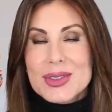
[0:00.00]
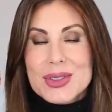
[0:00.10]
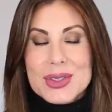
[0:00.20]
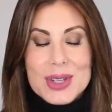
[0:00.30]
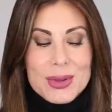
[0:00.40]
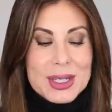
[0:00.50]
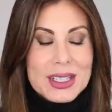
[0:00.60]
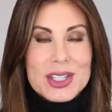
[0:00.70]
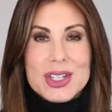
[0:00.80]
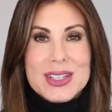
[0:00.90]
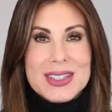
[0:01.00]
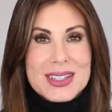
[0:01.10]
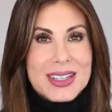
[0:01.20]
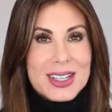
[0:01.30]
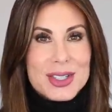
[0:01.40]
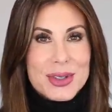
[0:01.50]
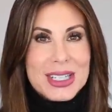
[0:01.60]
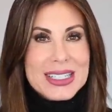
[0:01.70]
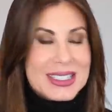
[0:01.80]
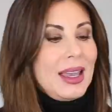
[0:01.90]
So delicious. It's like a
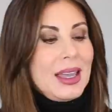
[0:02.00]
treat.